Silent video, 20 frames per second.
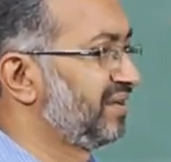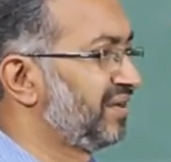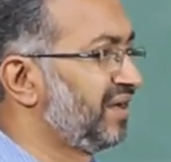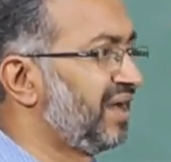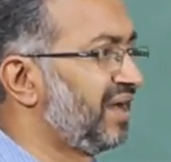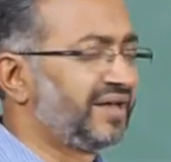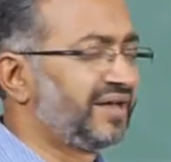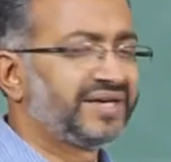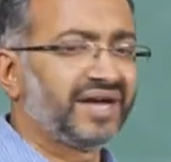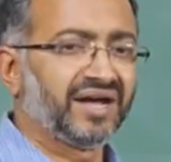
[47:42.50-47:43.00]

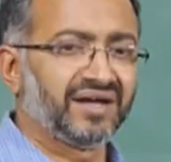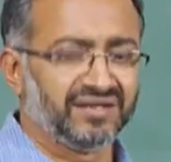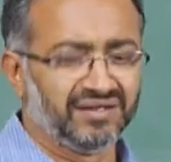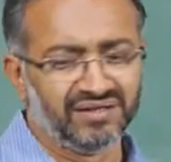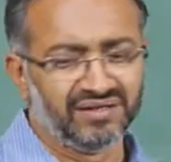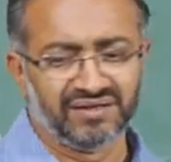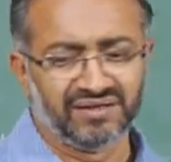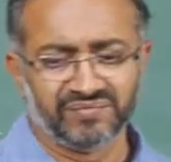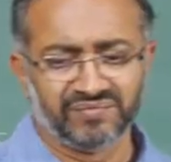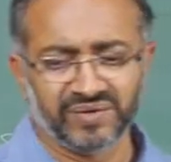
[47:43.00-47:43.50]
Yeah.
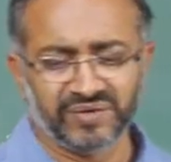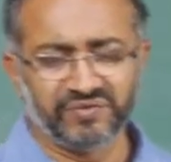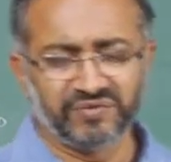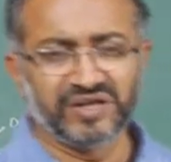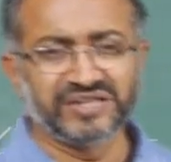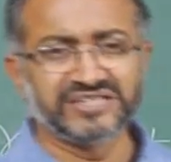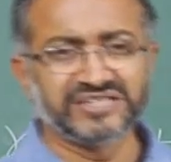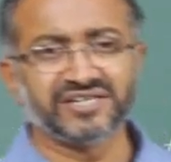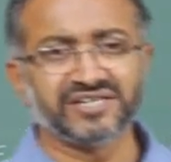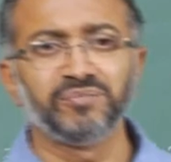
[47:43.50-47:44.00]
Well,
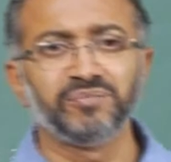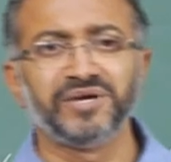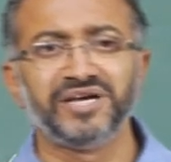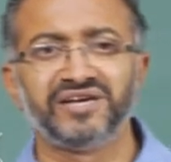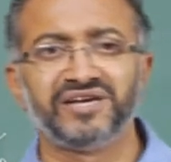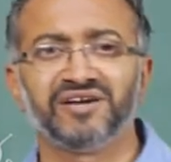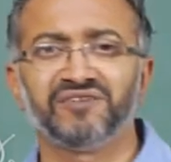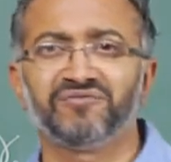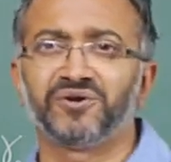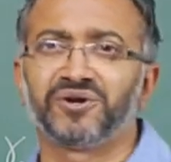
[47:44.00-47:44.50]
we'll still be
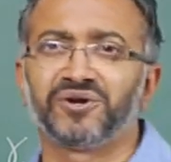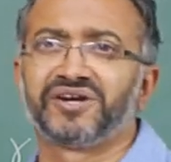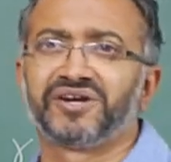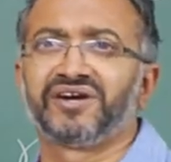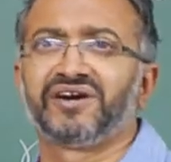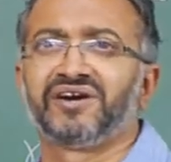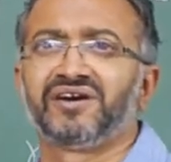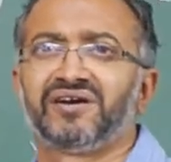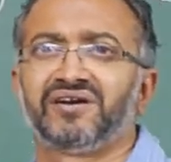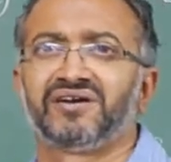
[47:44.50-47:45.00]
here for
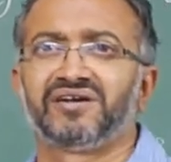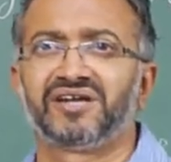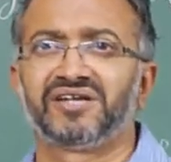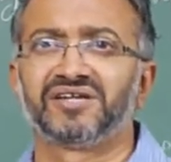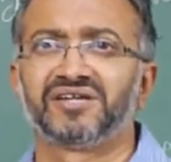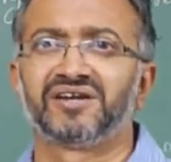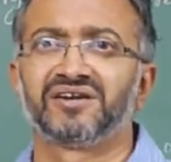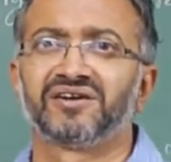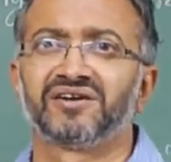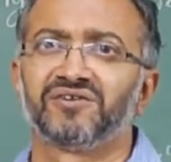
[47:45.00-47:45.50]

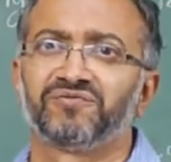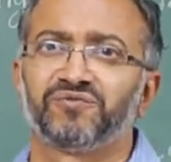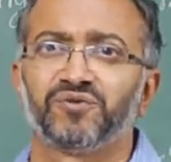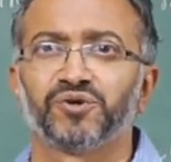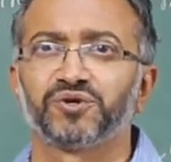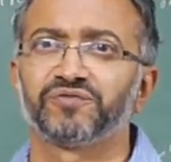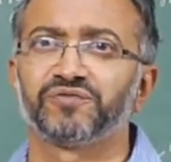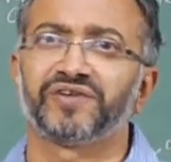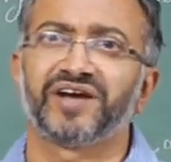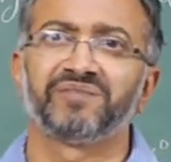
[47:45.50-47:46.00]
another
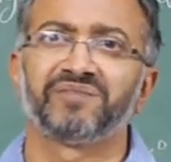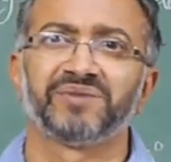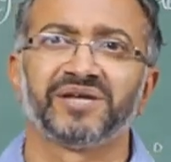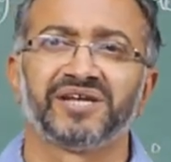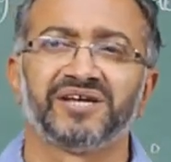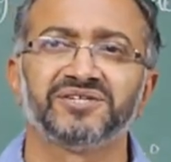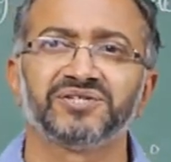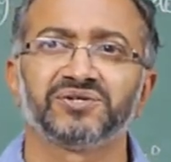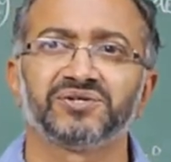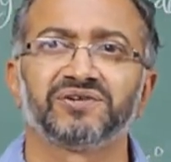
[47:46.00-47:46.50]
4 to 5
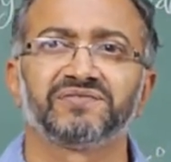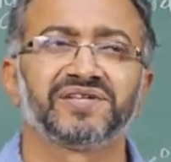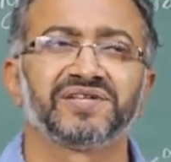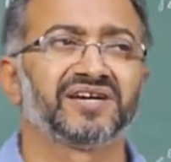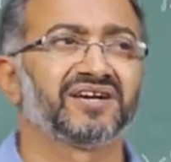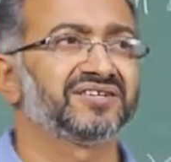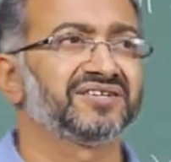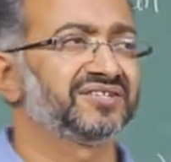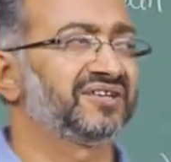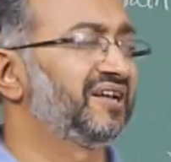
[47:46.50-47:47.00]
minutes. So if
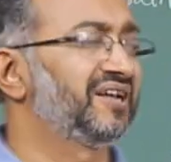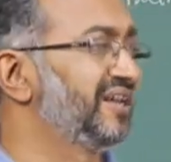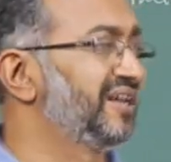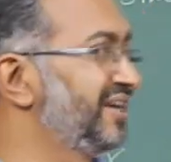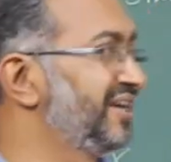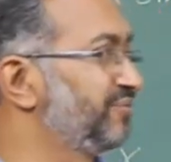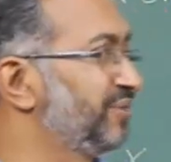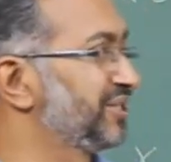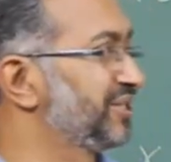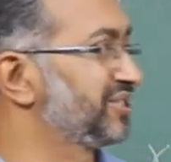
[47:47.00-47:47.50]
there are still
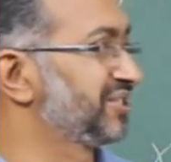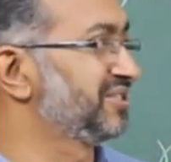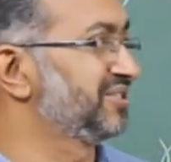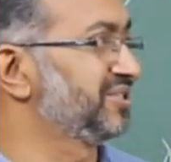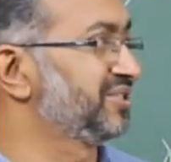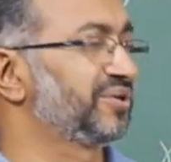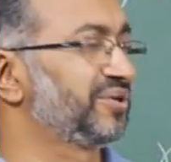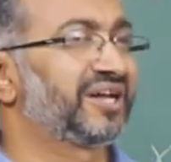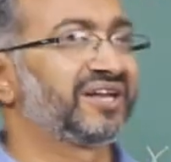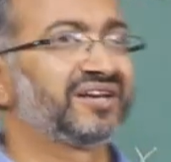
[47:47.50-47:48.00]
any
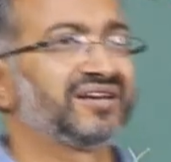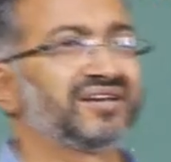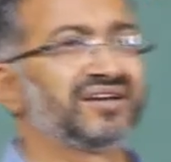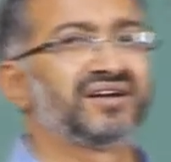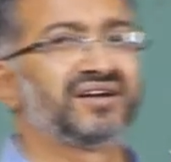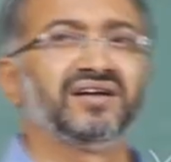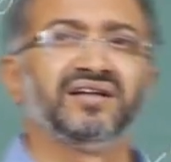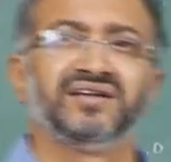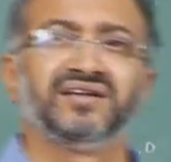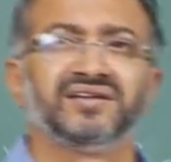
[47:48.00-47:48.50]
questions, you
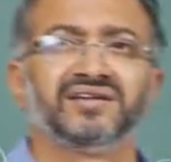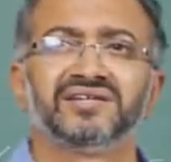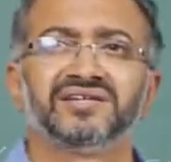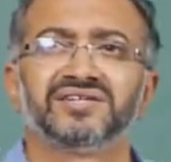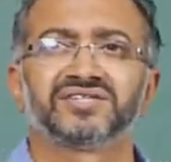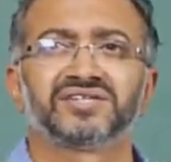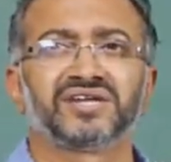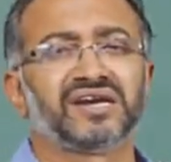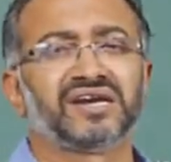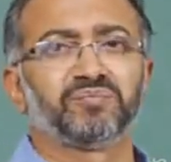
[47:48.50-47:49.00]
can
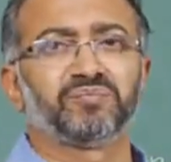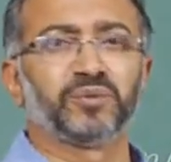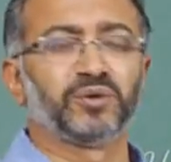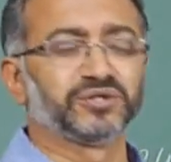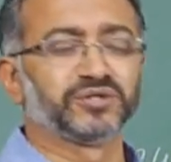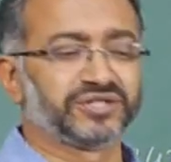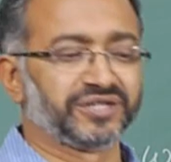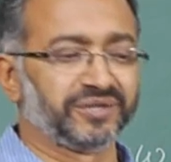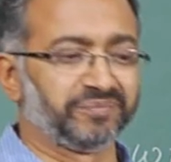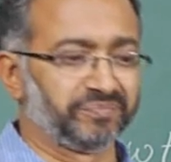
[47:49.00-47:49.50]
still
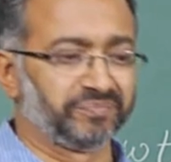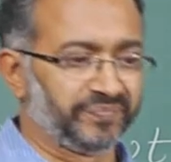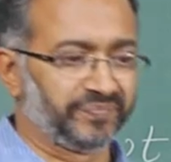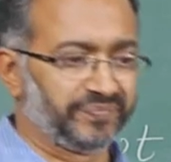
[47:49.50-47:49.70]
post them.